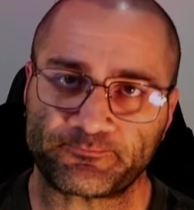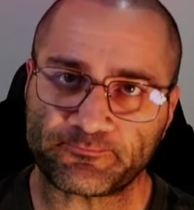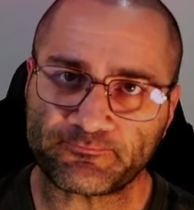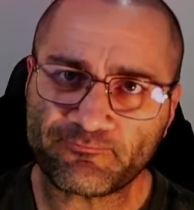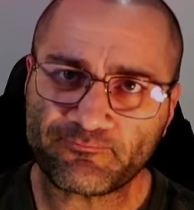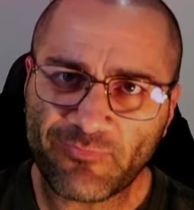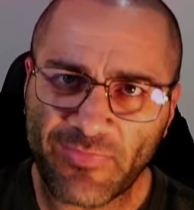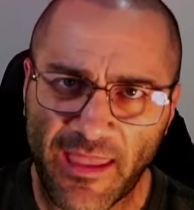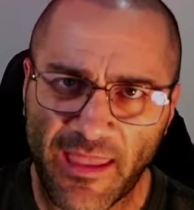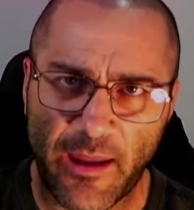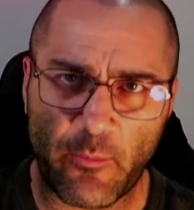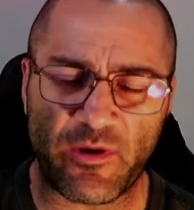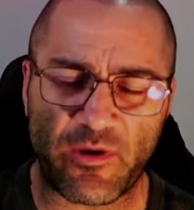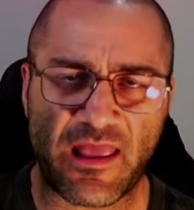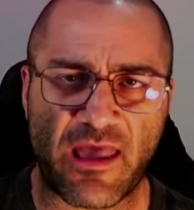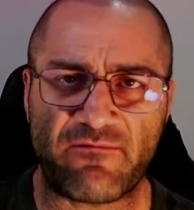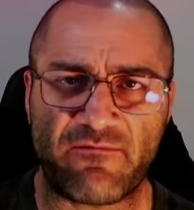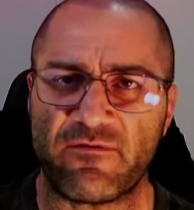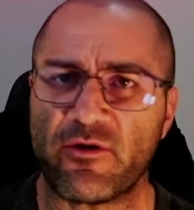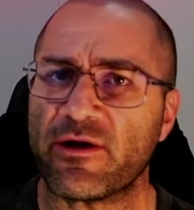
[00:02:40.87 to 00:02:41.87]
And when you have
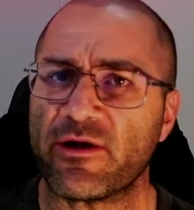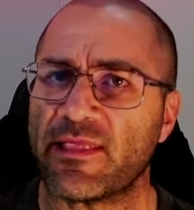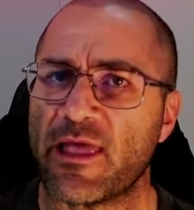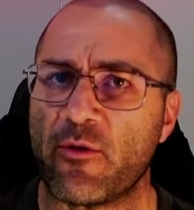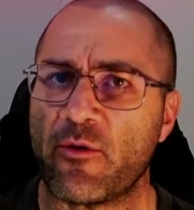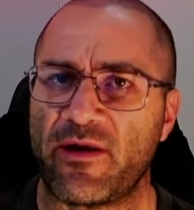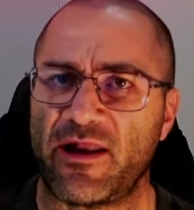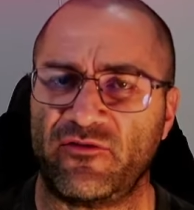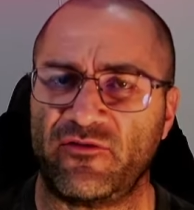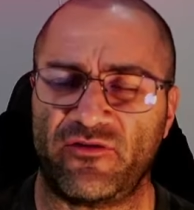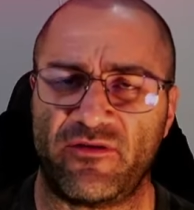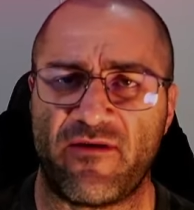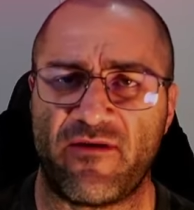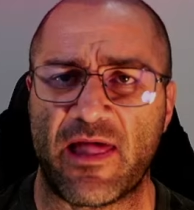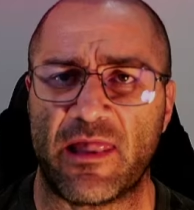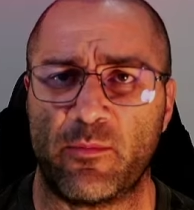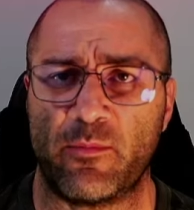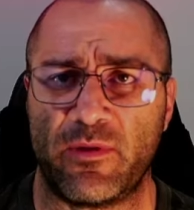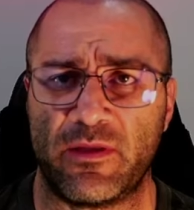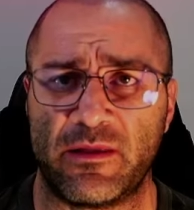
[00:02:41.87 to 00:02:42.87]
very low energy
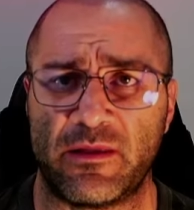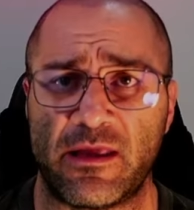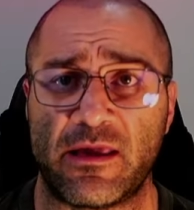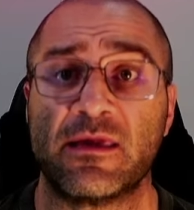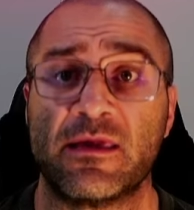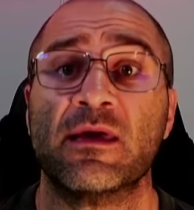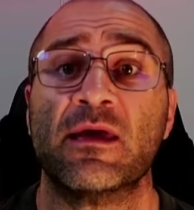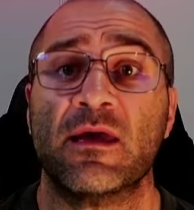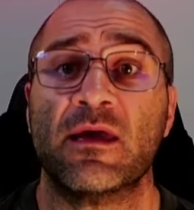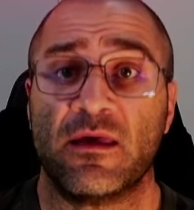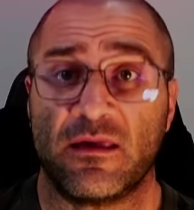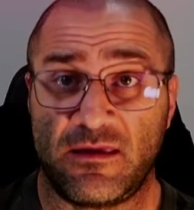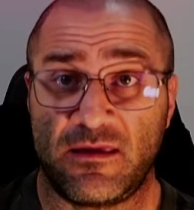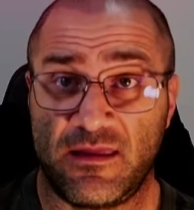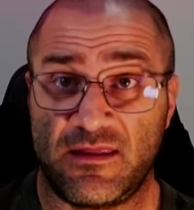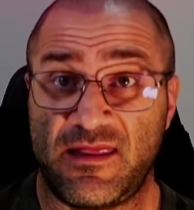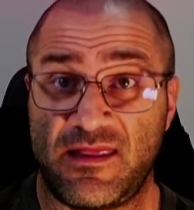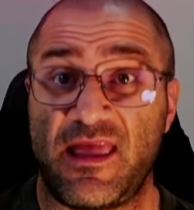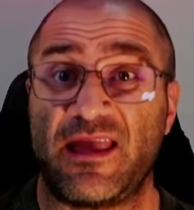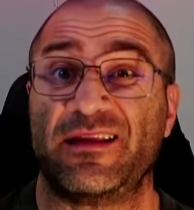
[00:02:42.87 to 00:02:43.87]
availability, your
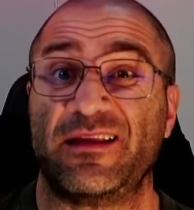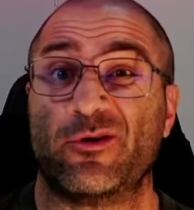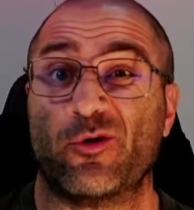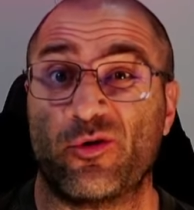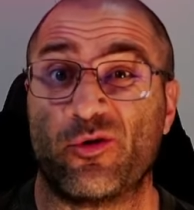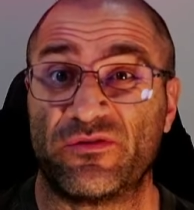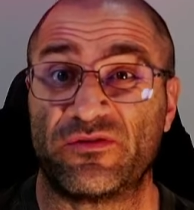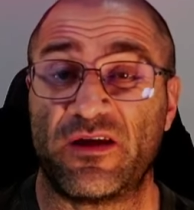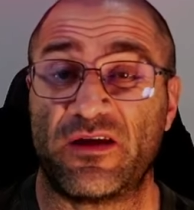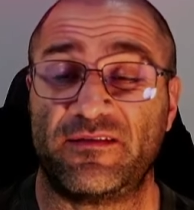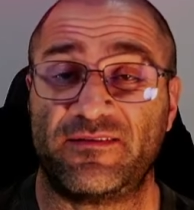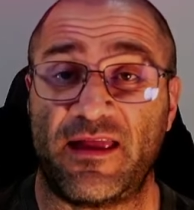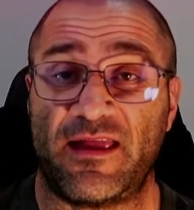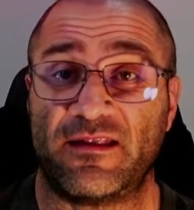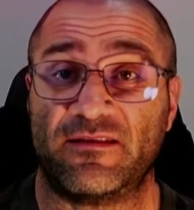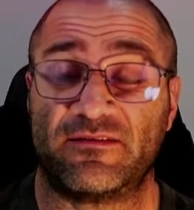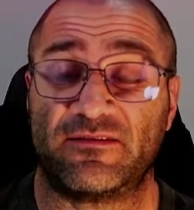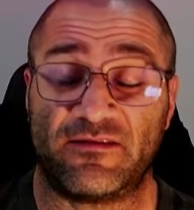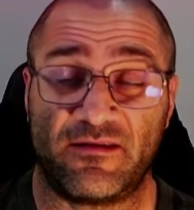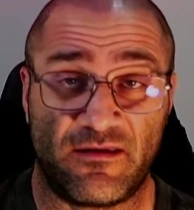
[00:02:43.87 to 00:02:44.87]
NEAT also tends
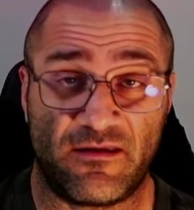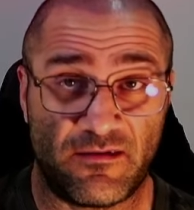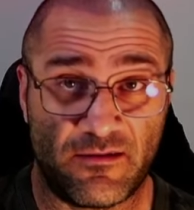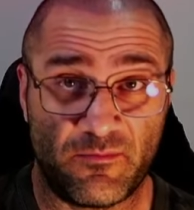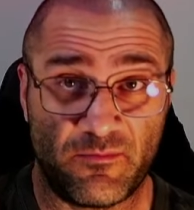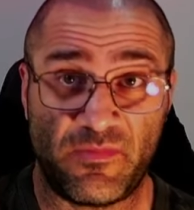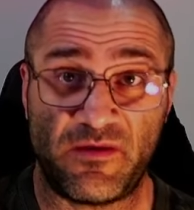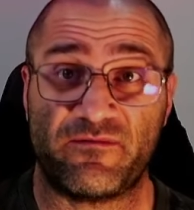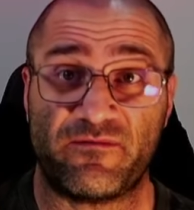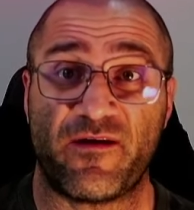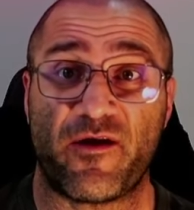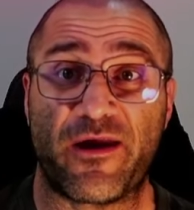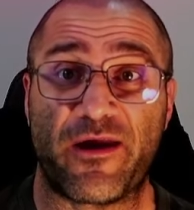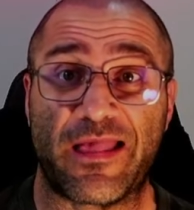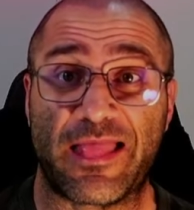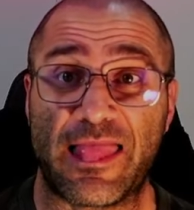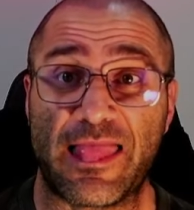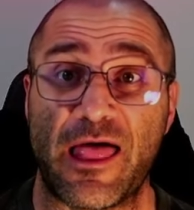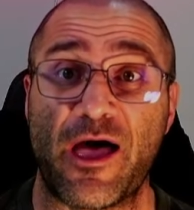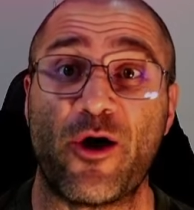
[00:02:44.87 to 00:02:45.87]
to be very low.